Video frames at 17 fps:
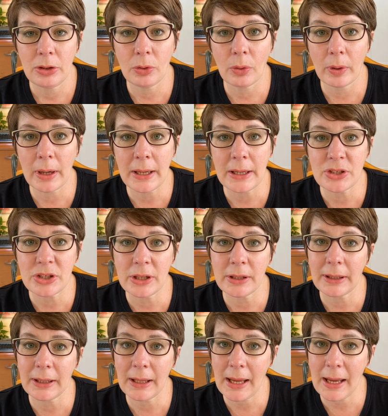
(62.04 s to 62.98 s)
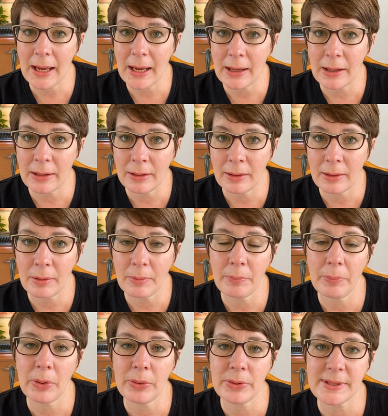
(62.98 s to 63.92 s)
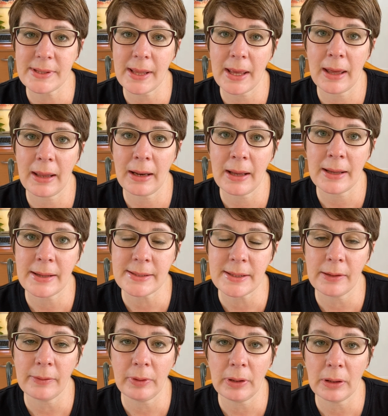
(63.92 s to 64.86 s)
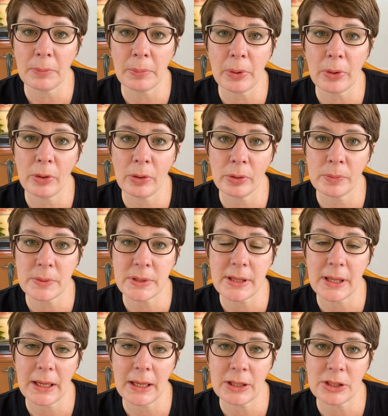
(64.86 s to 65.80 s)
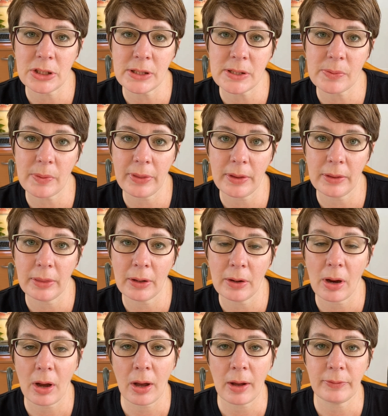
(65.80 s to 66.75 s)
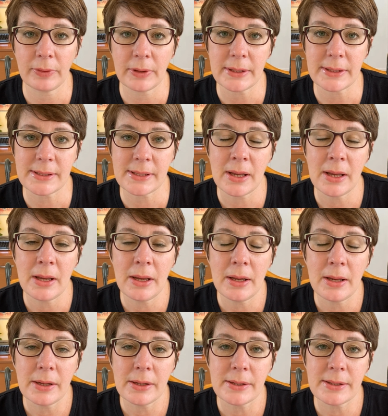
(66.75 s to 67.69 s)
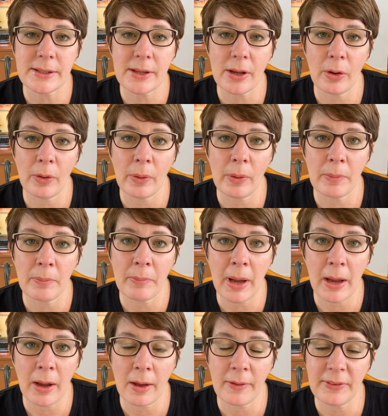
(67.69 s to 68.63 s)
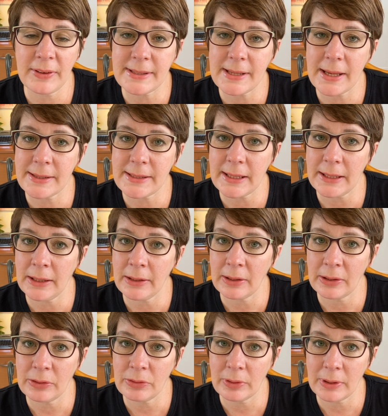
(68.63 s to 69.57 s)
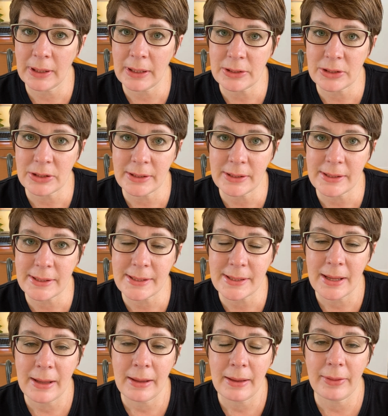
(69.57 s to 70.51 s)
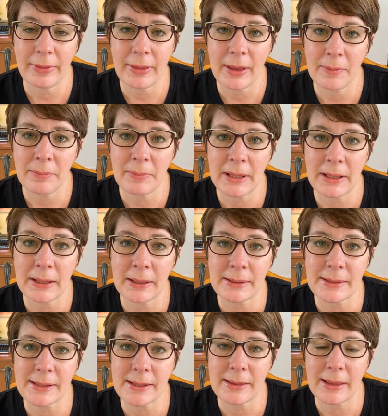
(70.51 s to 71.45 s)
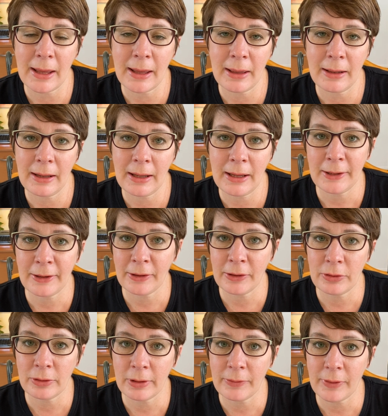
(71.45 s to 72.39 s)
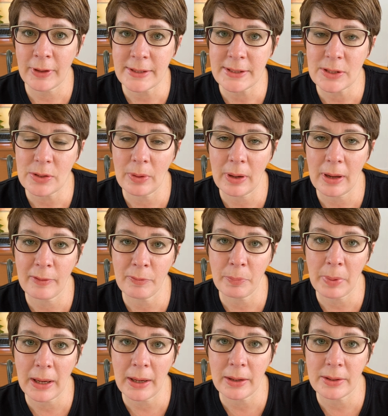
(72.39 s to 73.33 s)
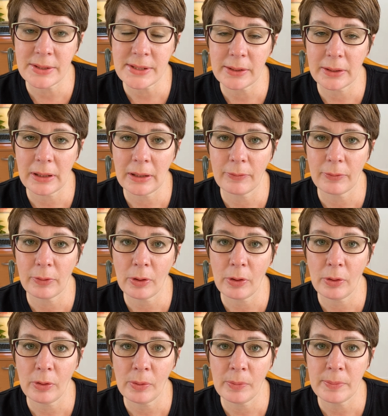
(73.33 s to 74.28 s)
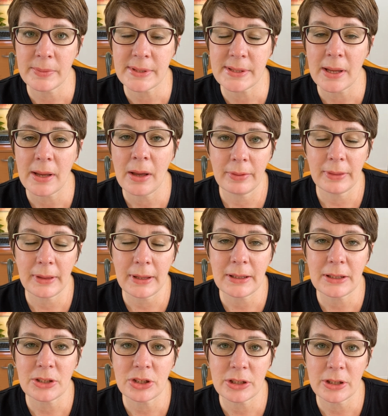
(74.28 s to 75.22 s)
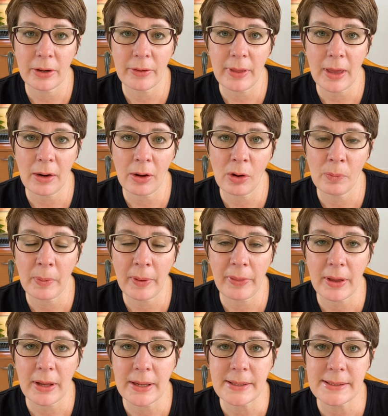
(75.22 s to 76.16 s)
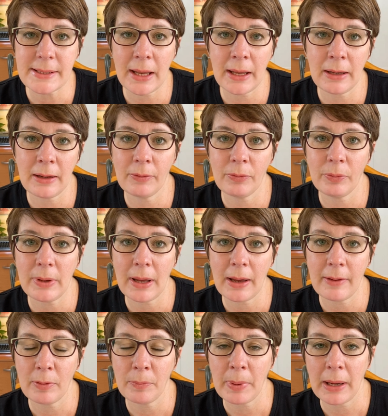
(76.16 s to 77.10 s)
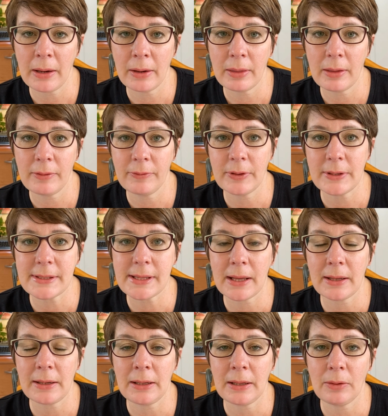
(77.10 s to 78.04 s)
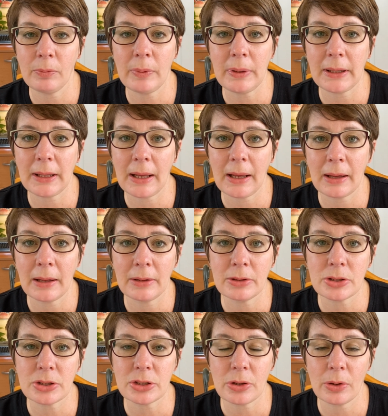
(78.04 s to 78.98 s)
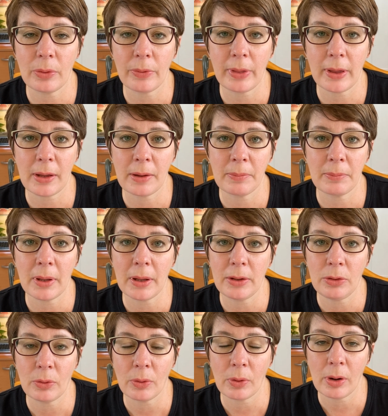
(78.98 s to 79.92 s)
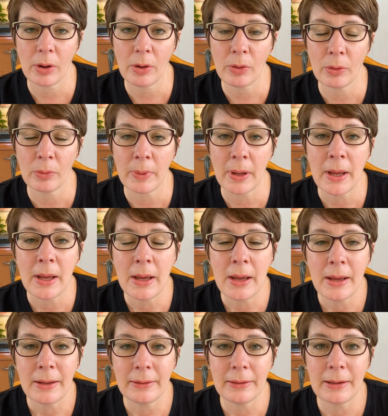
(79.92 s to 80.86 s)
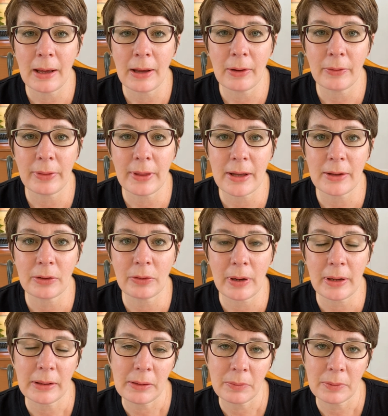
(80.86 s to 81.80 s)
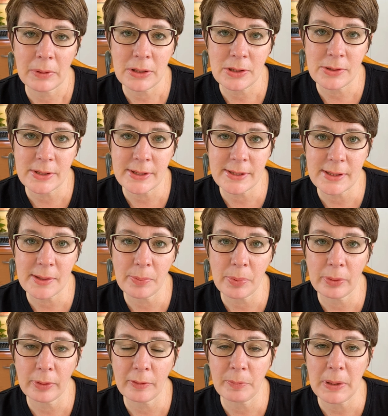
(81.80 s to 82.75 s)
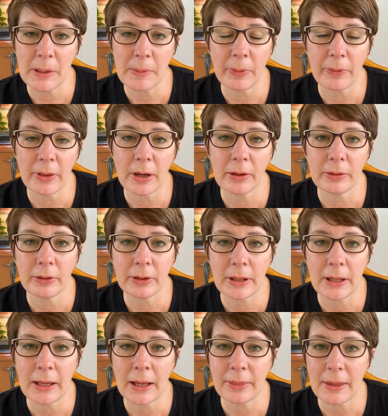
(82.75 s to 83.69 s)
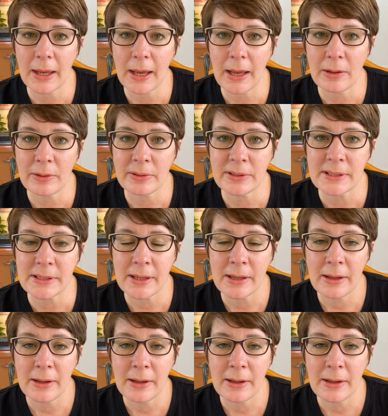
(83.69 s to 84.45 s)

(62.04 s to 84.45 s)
your agent can post that as an available home to the agents within their office. So my office has 800 agents. That means that 800 of us who have buyers looking for homes, they can share that home with us, and if we have a buyer that fits that need, we can show them your home. Now, that greatly reduces the pool of people that are looking at the house,